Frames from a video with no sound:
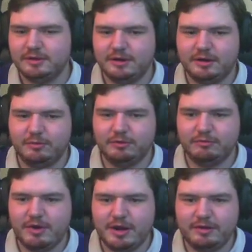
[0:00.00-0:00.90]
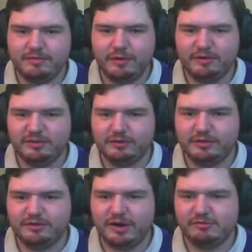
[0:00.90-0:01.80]
I'm not really focusing on the
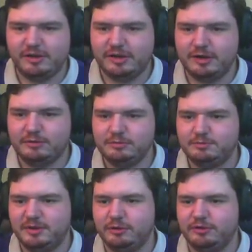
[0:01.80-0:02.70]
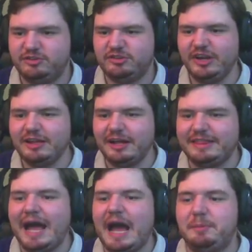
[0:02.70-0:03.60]
chat right now because shit like
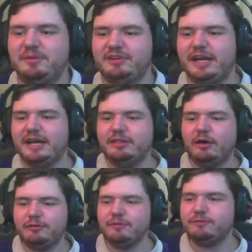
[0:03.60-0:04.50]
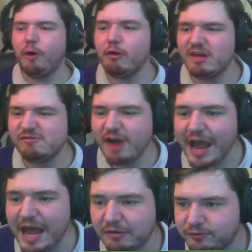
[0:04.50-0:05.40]
that happens and I get nothing for it.
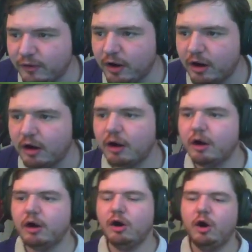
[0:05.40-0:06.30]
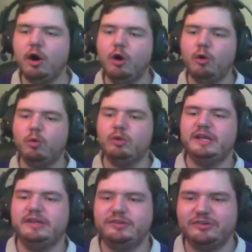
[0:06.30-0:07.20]
Ref!
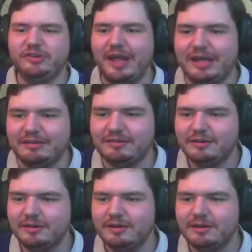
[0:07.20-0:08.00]
Holy shit!